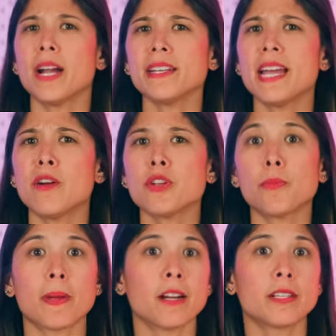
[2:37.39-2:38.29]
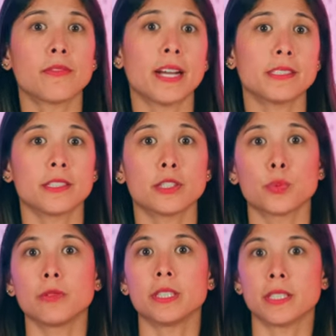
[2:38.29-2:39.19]
Right now, your paired devices
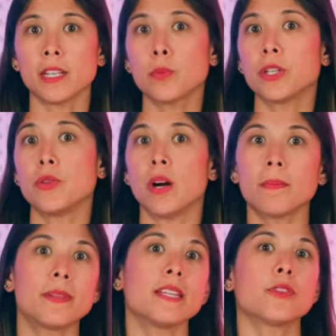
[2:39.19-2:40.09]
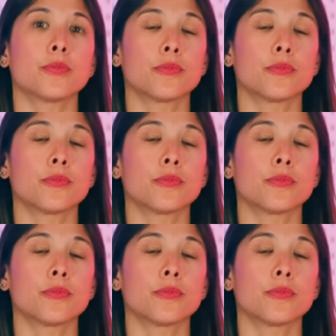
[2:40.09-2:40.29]
will reset when you update your